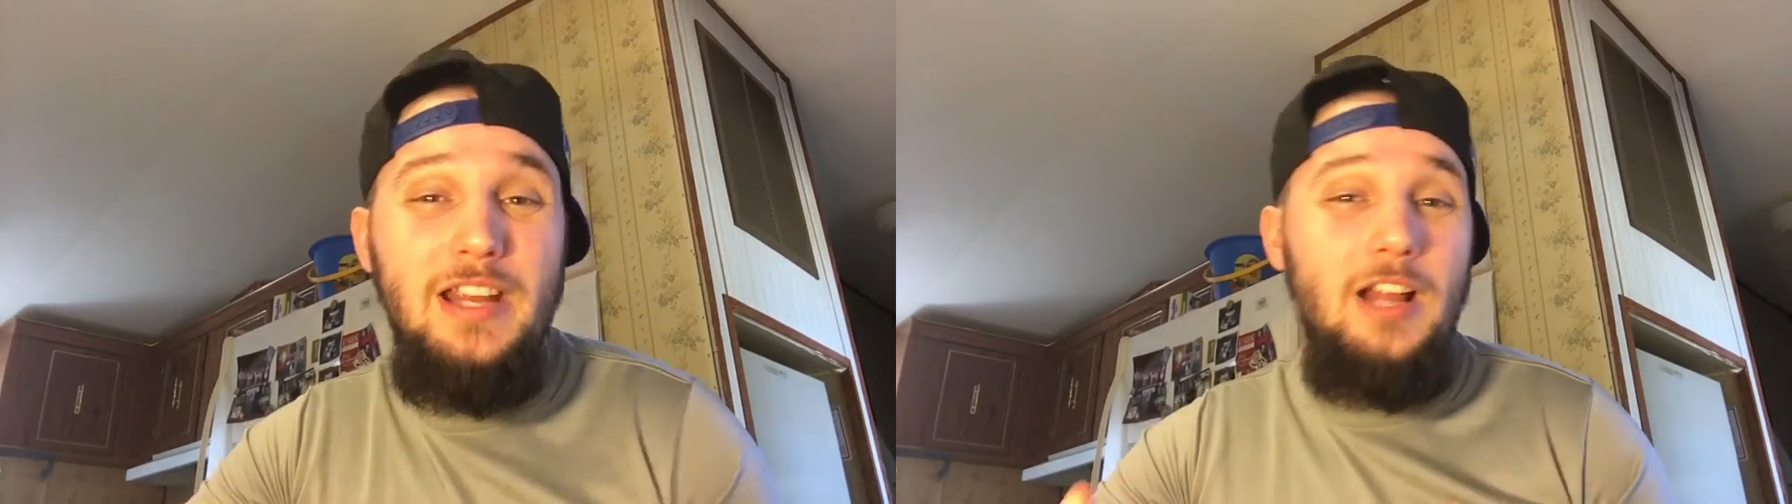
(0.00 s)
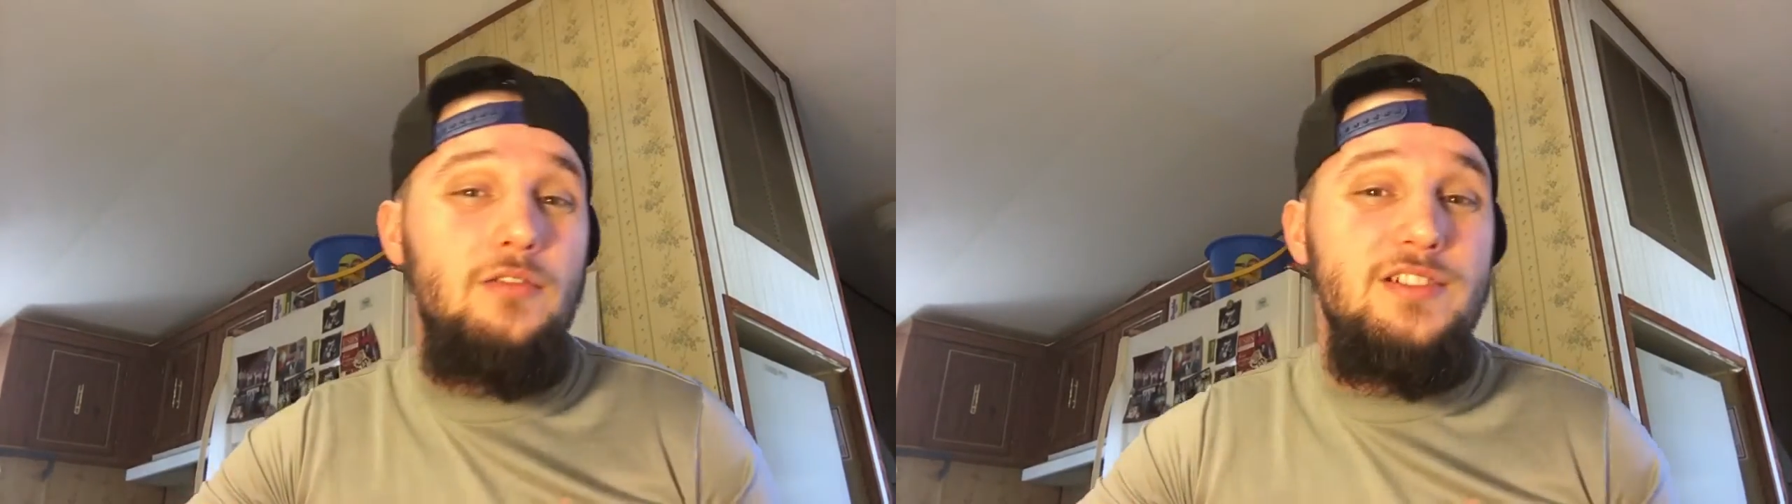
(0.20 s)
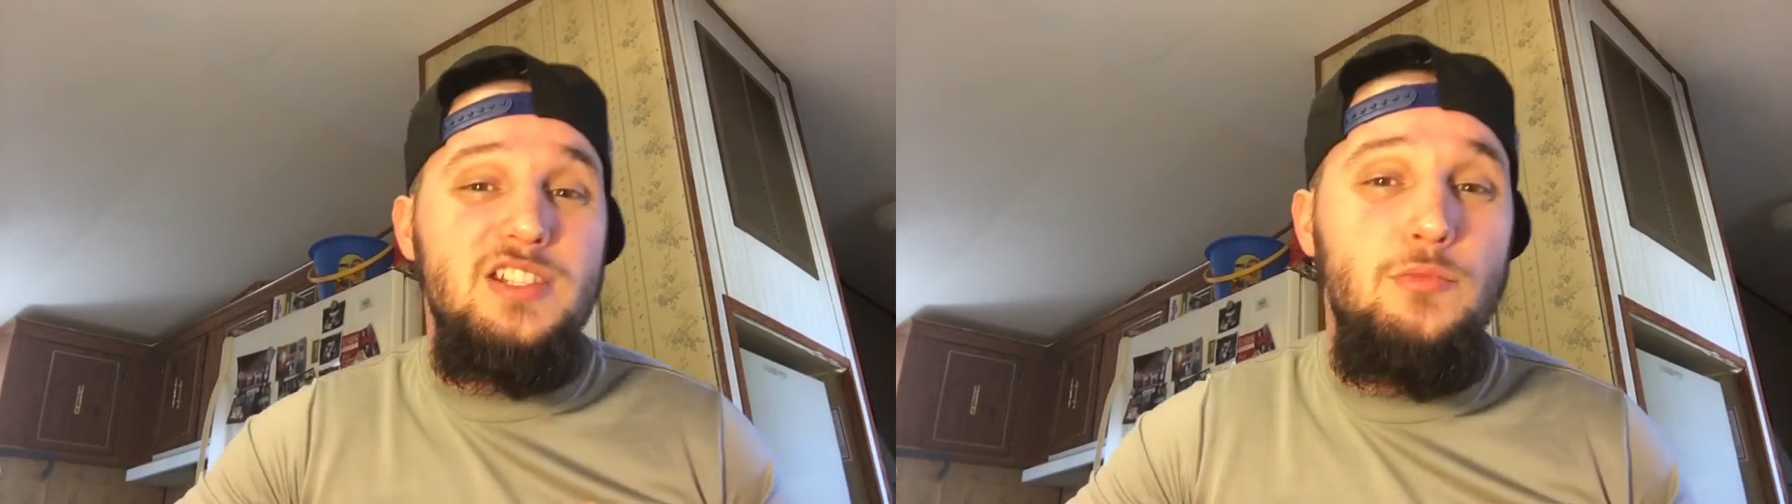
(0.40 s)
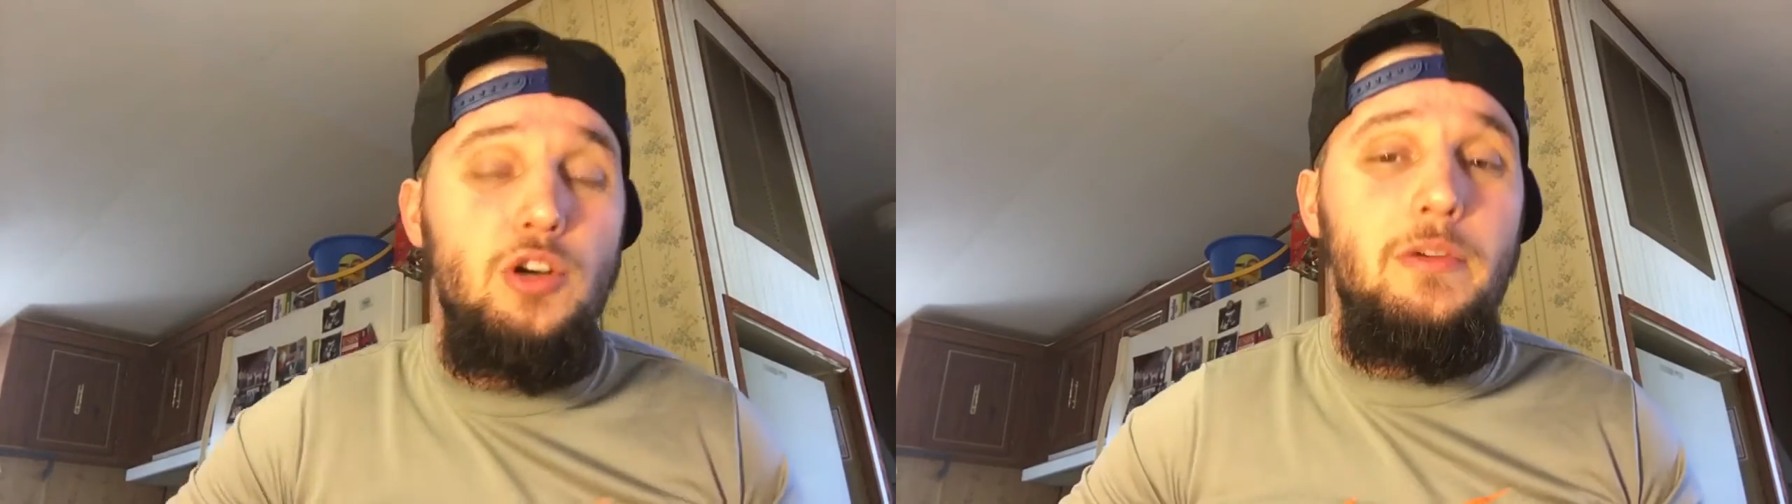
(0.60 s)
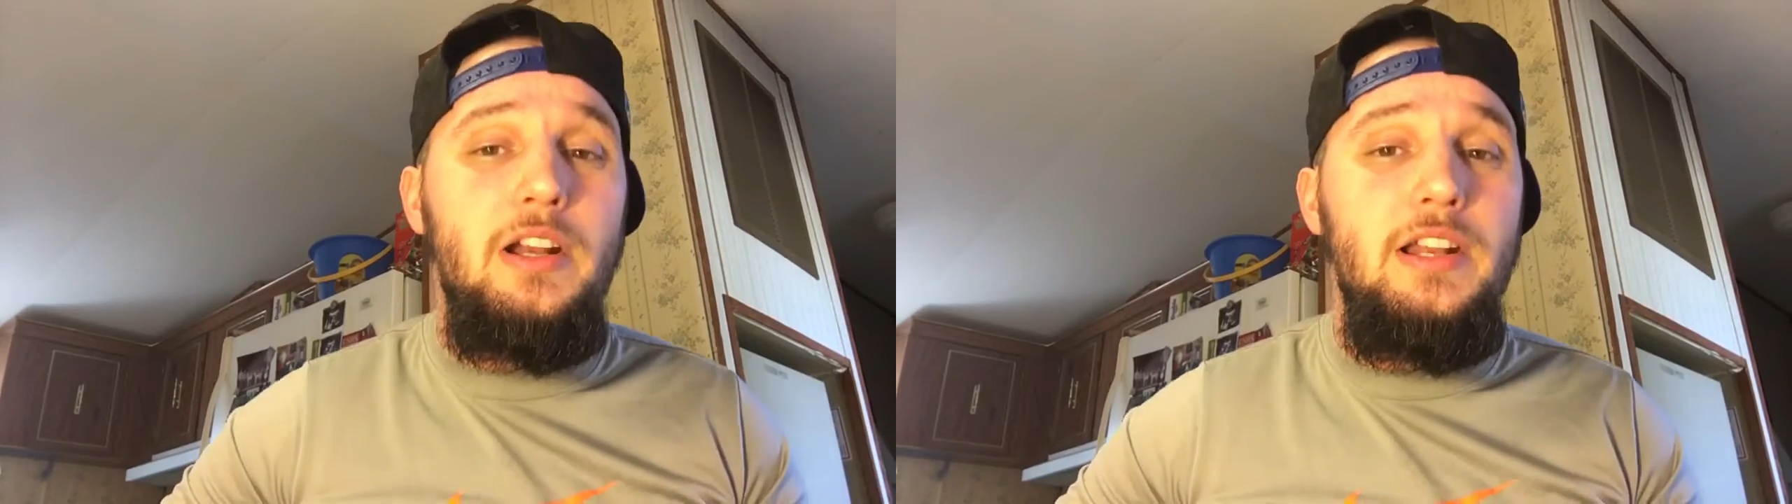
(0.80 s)
calories, somewhere
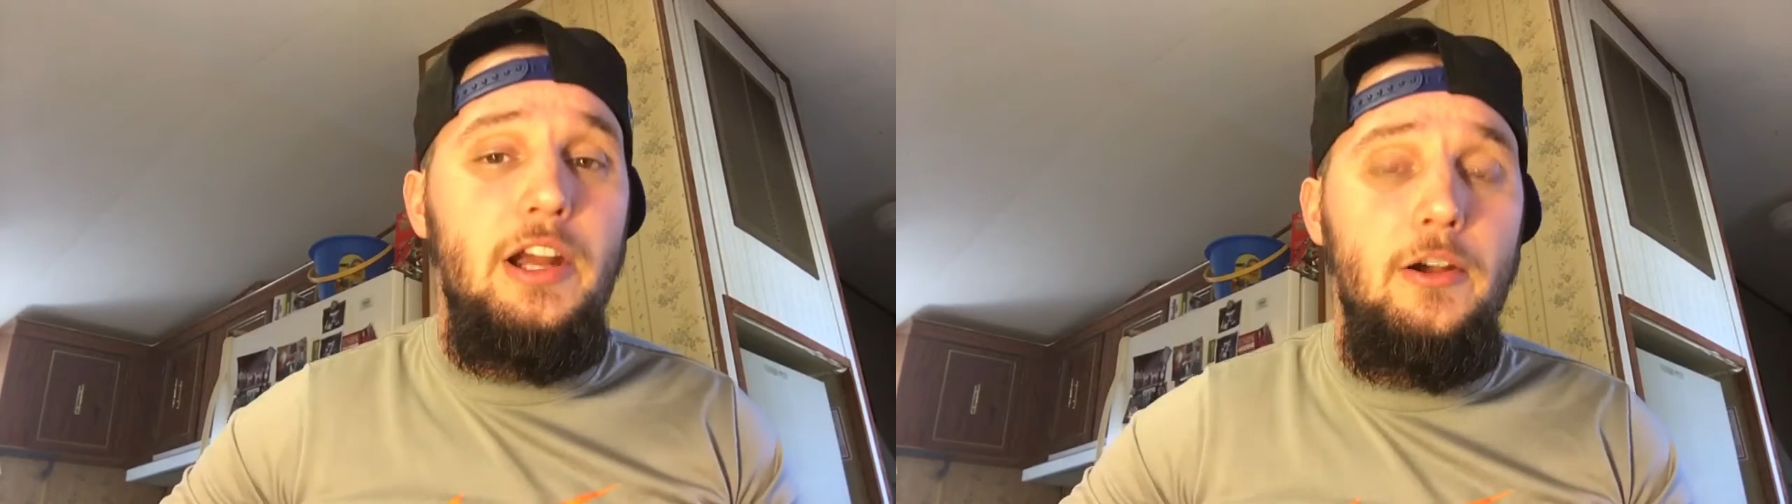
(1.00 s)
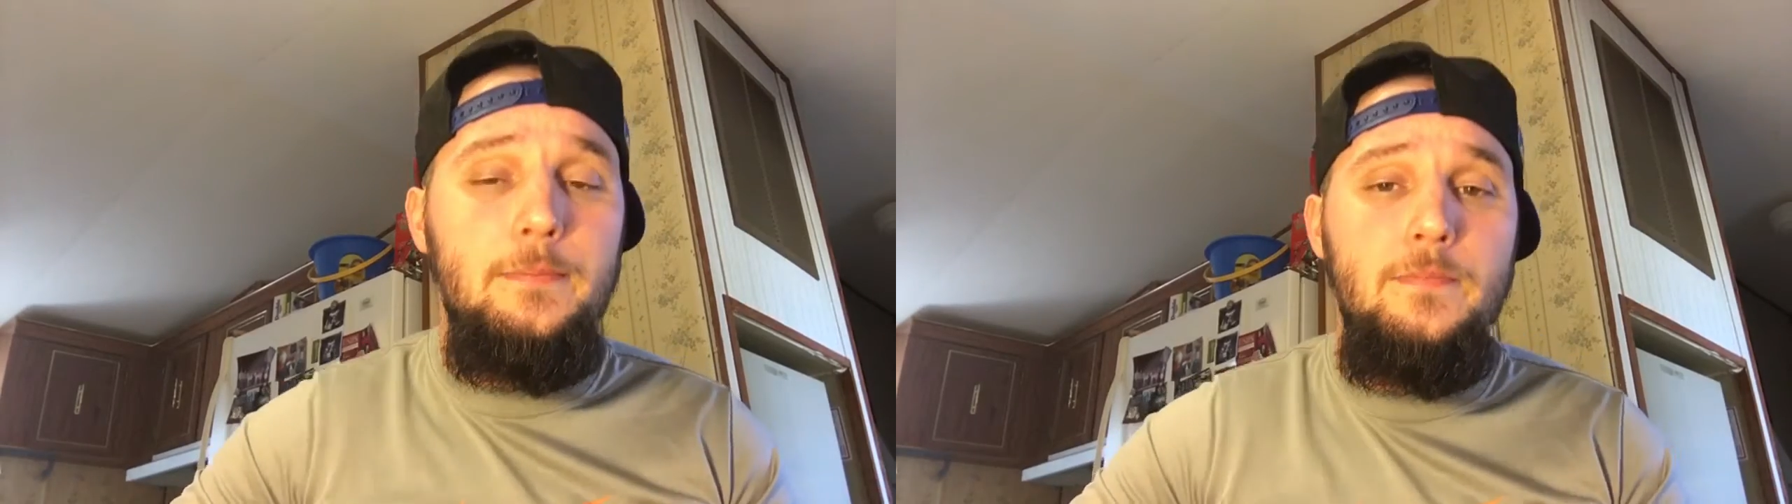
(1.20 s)
around in there.